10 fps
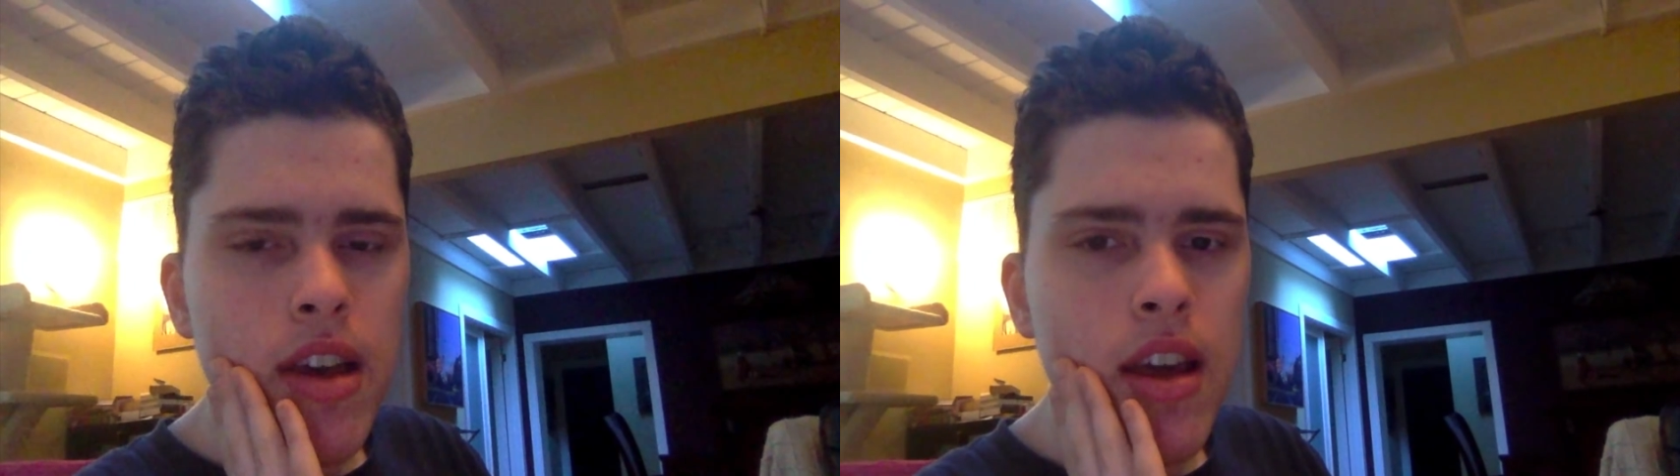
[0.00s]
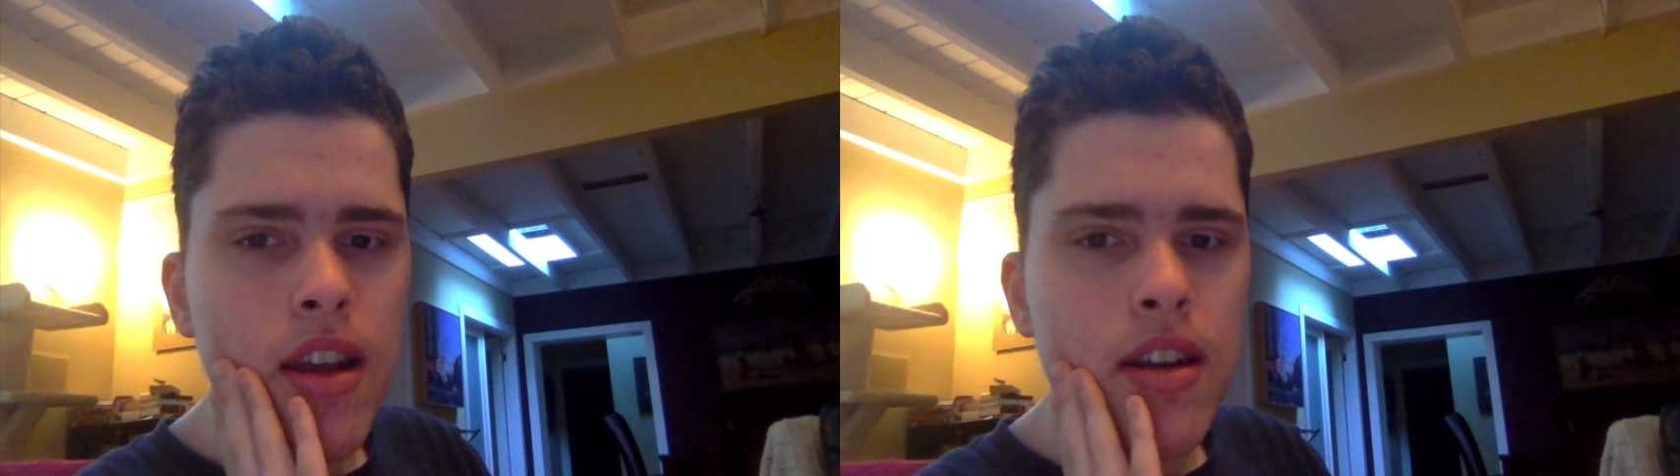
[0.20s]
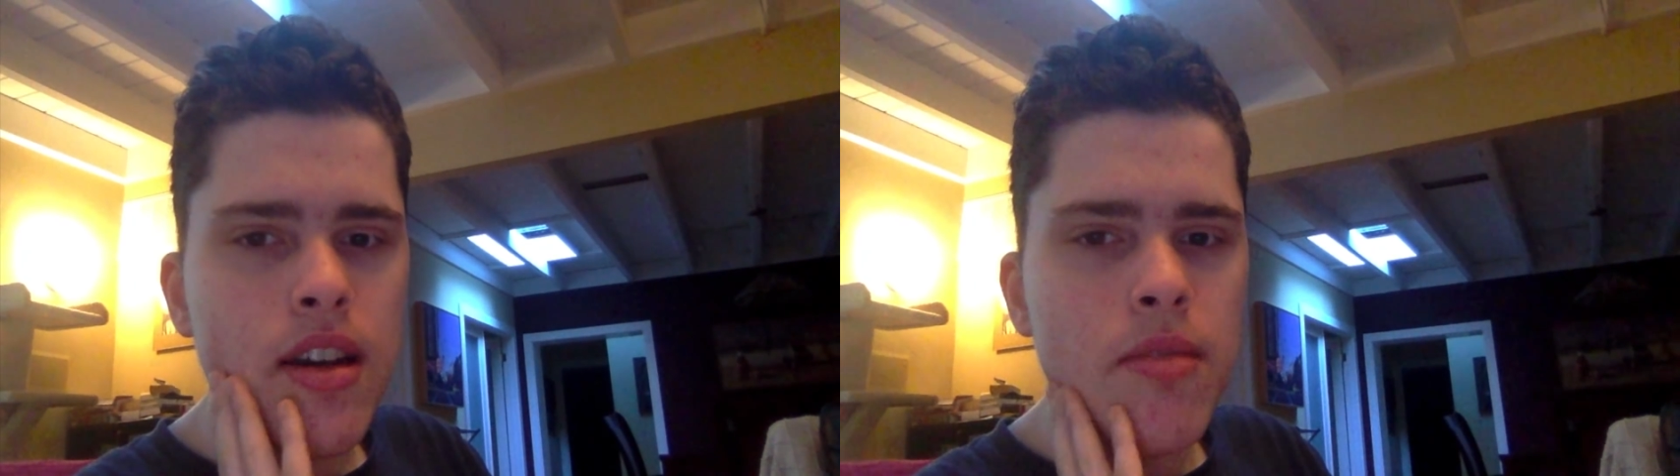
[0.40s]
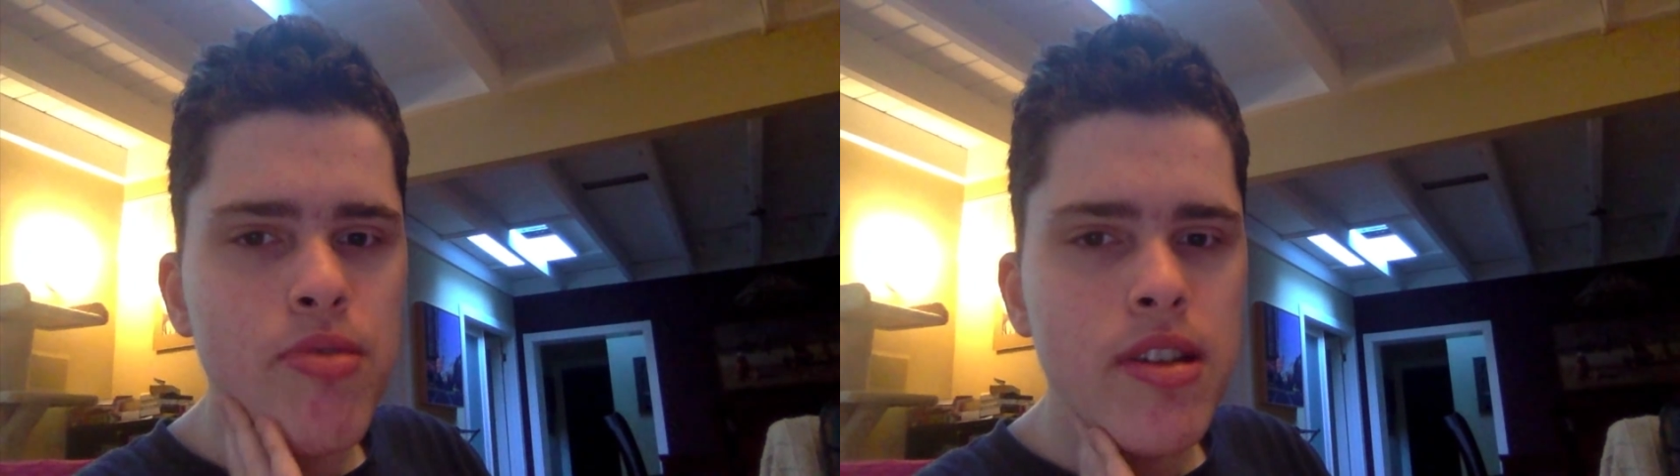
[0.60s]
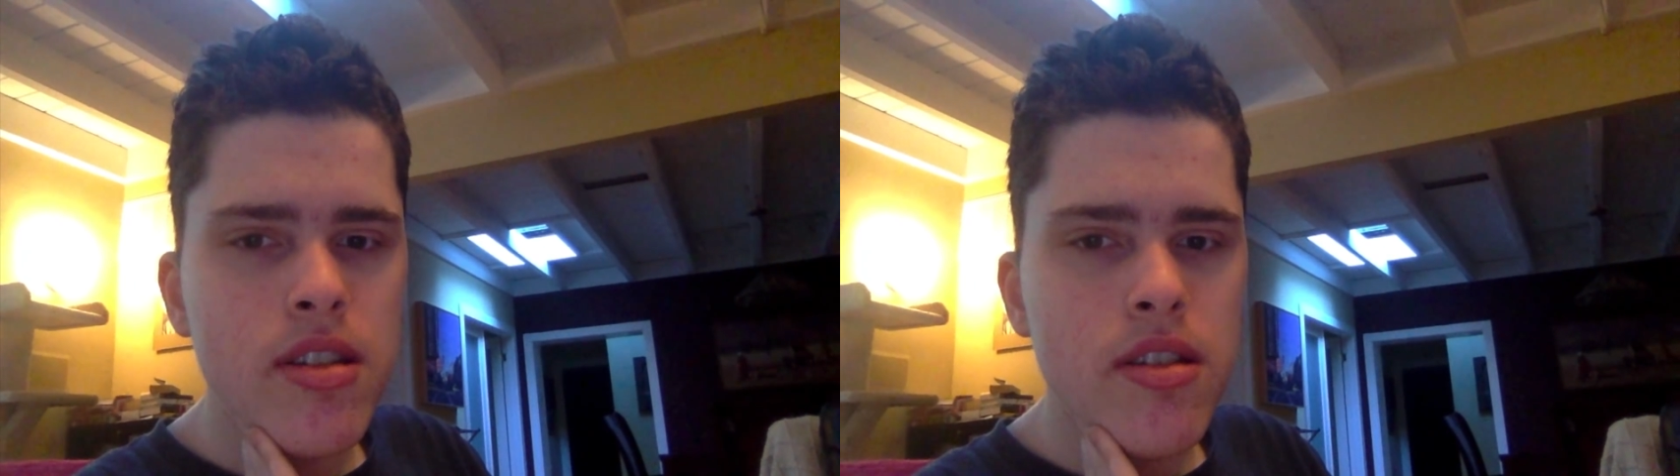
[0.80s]

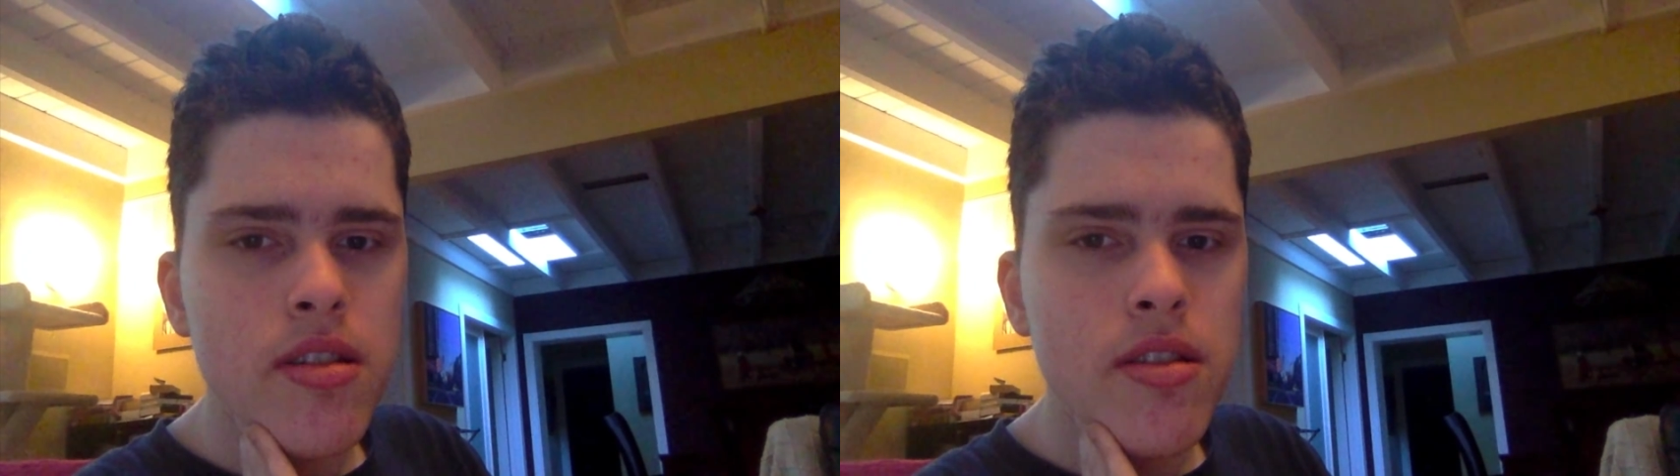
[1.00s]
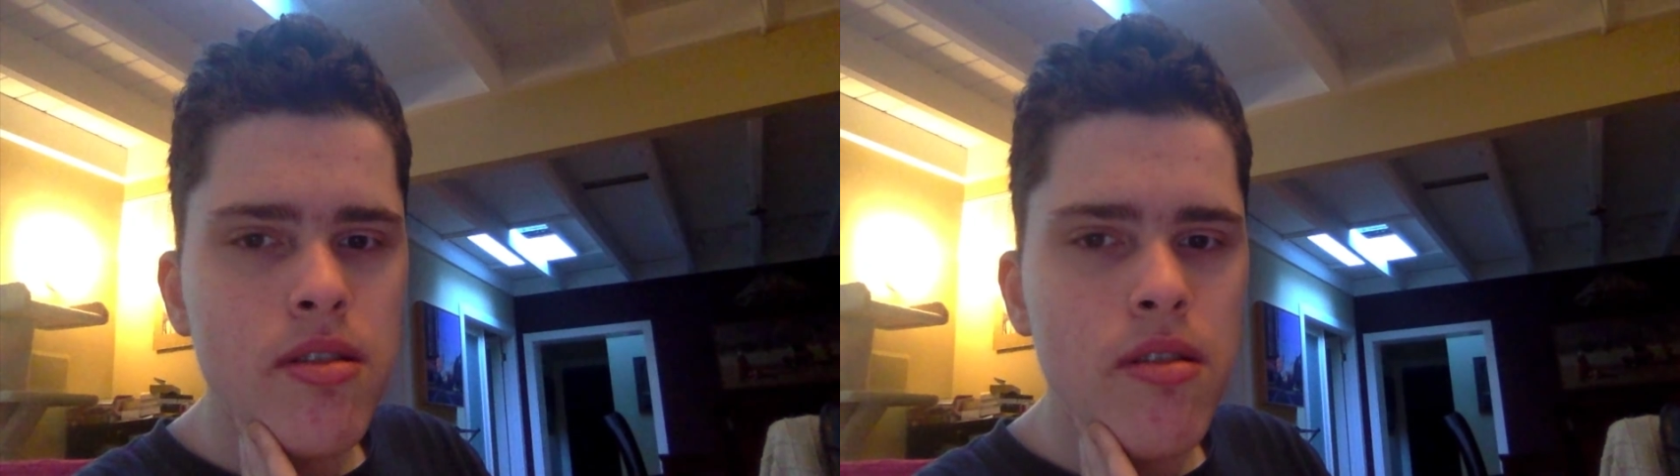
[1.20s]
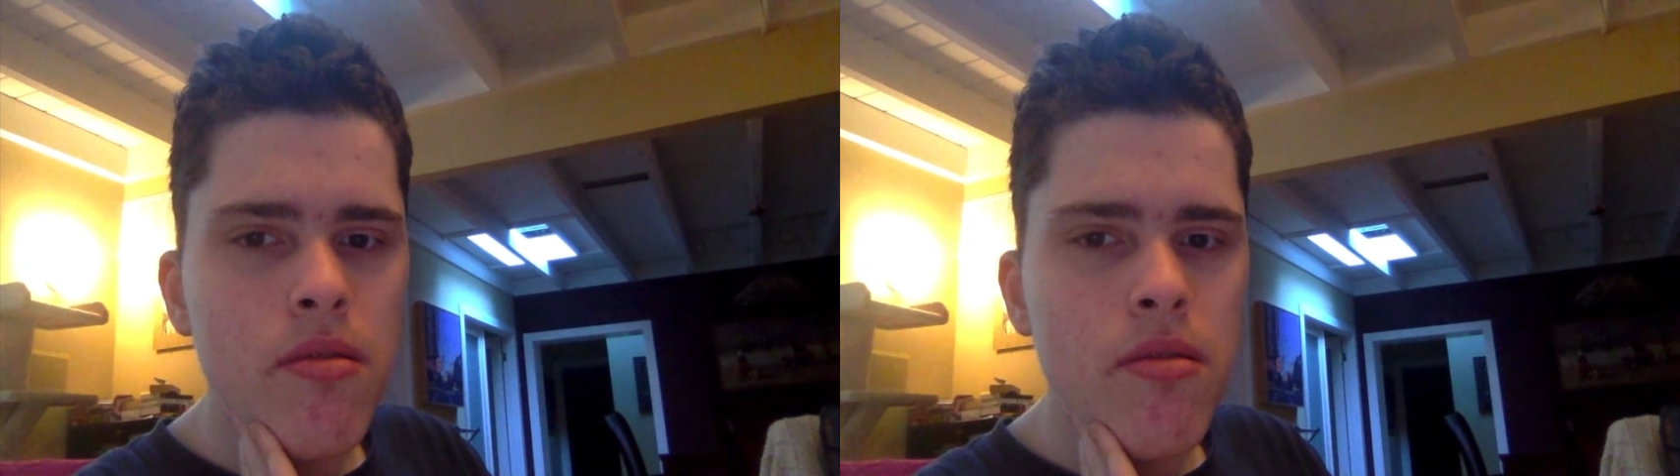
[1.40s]
antidepressants.